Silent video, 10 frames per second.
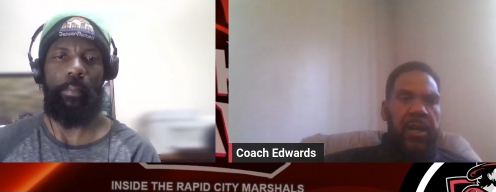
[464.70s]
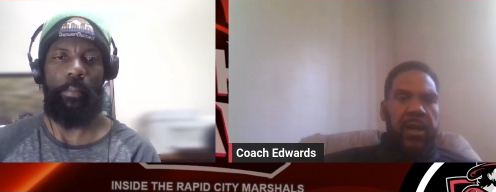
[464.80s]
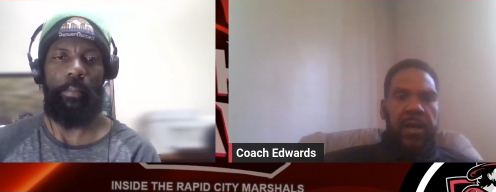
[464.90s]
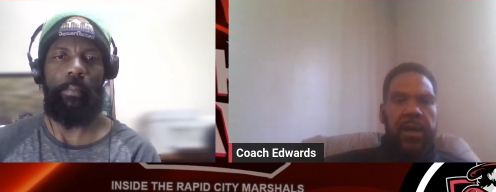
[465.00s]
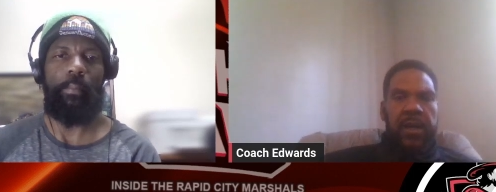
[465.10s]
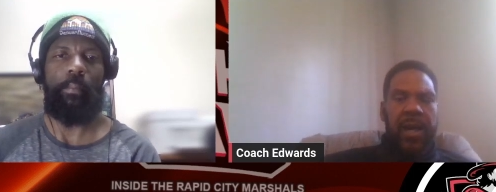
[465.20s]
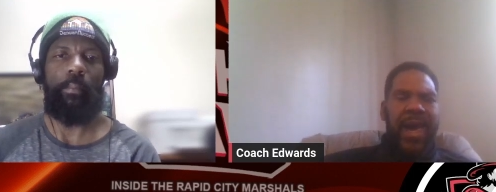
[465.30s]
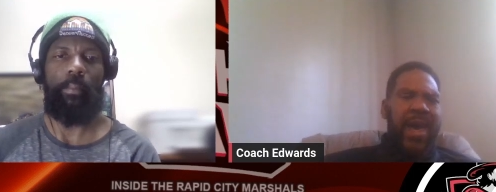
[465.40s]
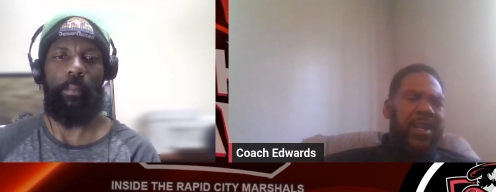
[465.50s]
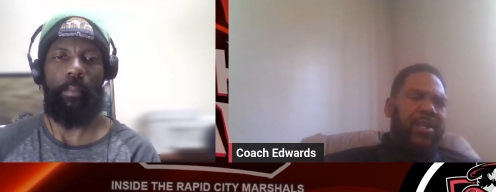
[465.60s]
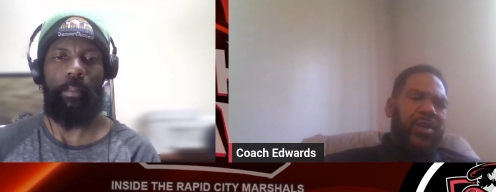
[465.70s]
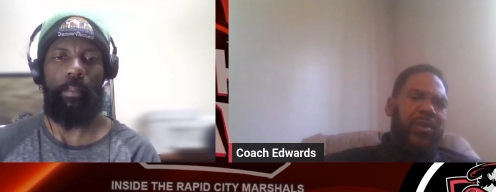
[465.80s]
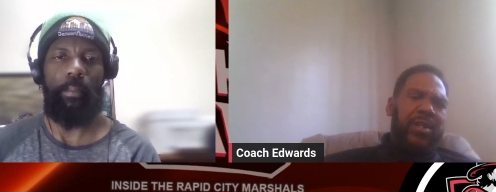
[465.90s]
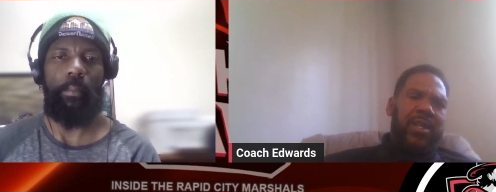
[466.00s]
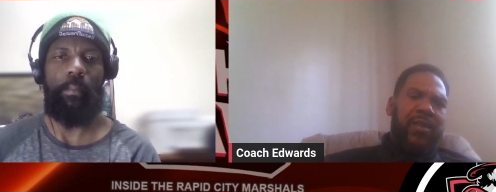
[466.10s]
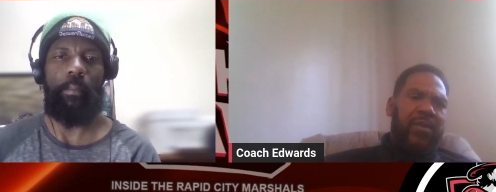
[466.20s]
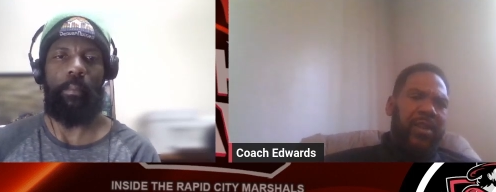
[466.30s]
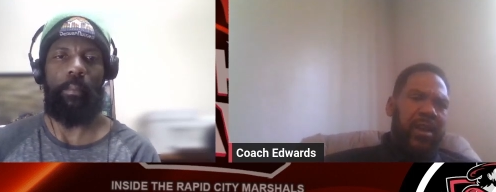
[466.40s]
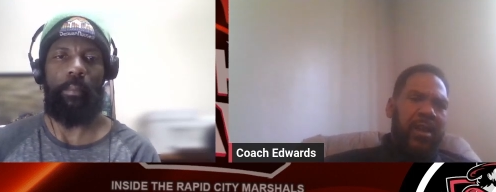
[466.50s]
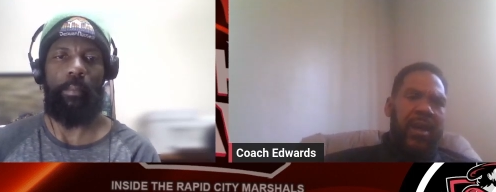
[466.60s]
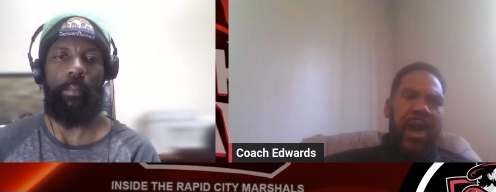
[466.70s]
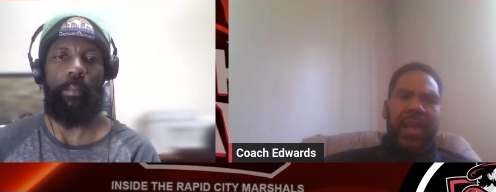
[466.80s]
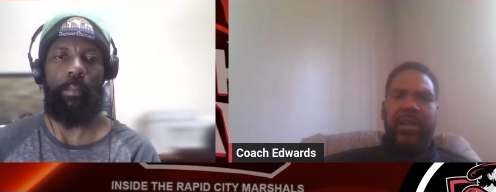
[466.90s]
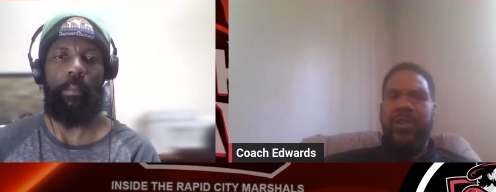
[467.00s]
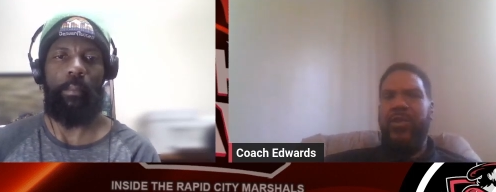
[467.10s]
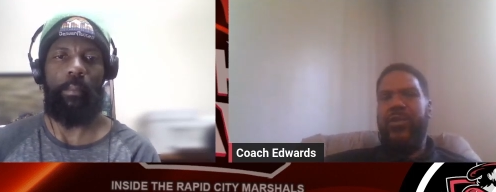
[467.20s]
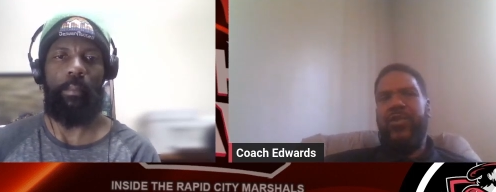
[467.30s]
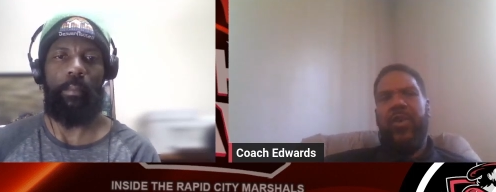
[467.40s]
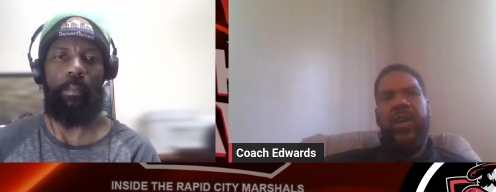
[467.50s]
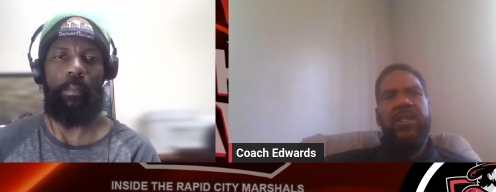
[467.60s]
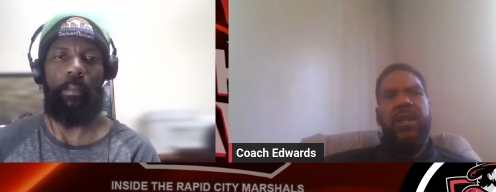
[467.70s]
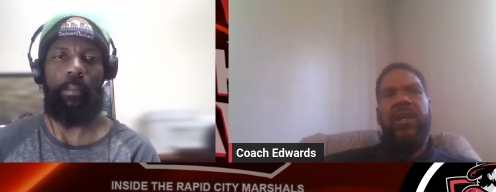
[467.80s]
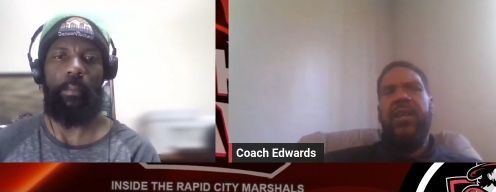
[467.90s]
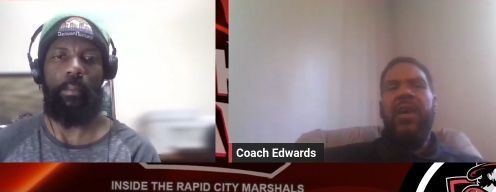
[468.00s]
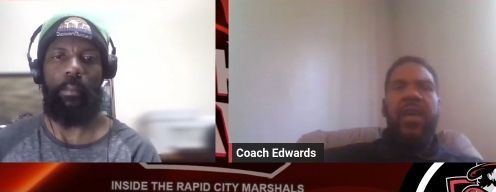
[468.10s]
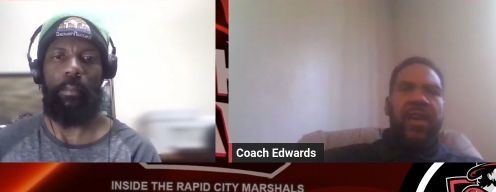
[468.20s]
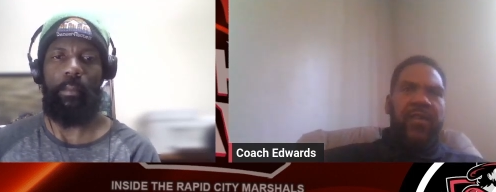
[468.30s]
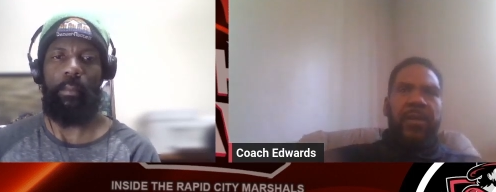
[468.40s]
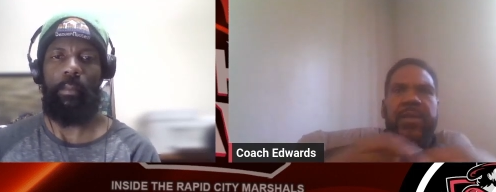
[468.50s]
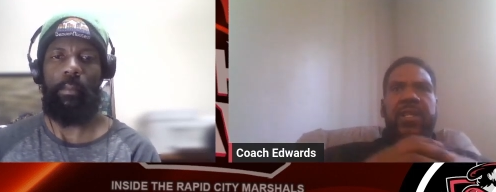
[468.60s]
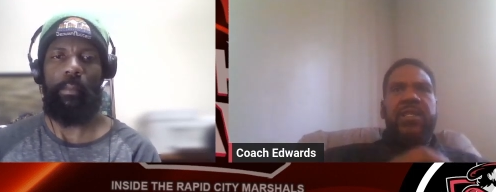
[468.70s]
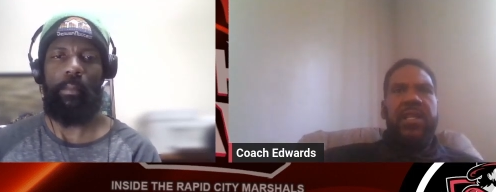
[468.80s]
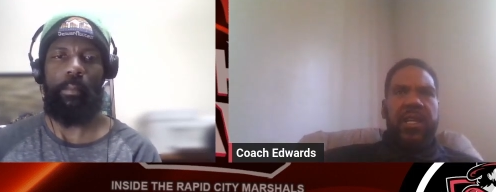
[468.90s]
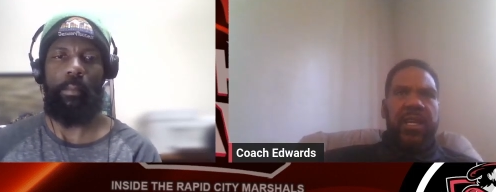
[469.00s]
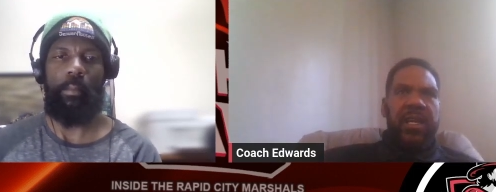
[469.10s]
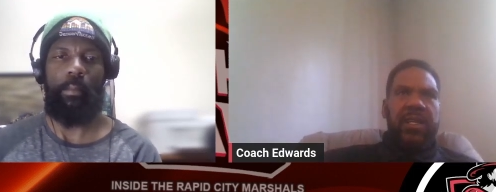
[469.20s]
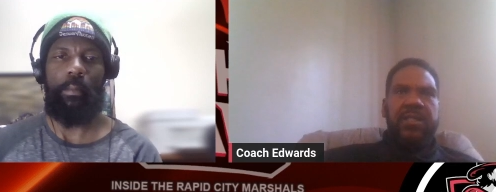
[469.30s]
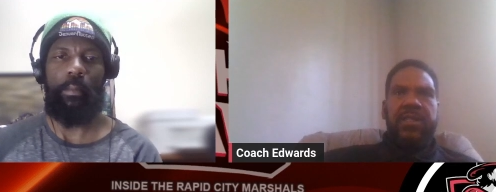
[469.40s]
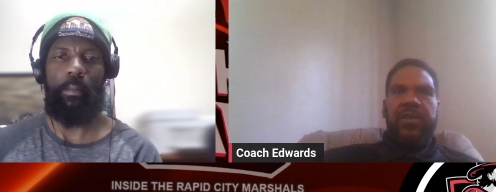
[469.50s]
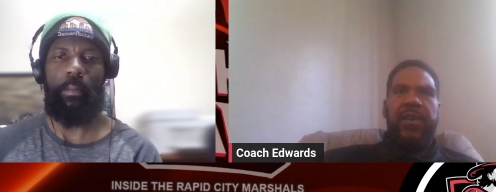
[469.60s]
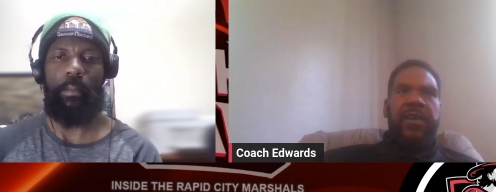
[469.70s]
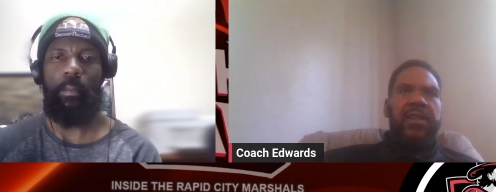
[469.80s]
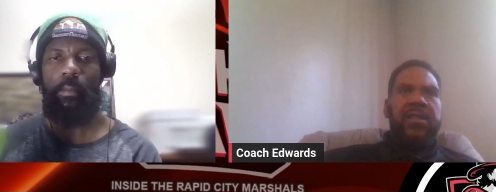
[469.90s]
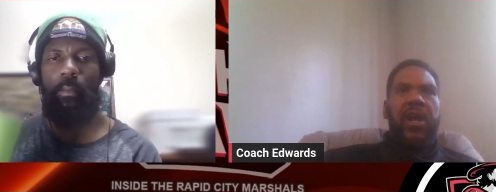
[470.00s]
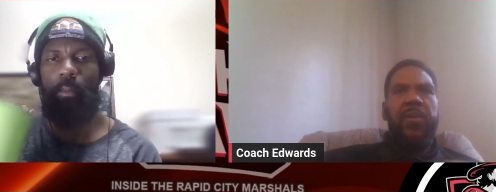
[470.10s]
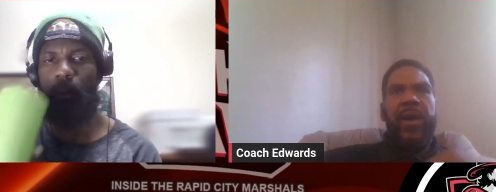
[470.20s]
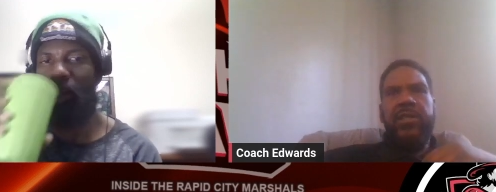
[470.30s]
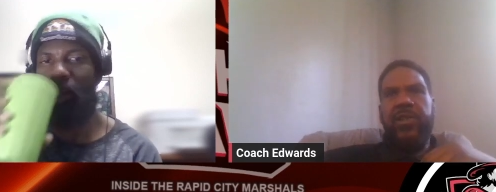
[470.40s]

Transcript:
Speaker 1: Uh, attitude is everything. Attitude translate. If I'm teaching kids, it's all about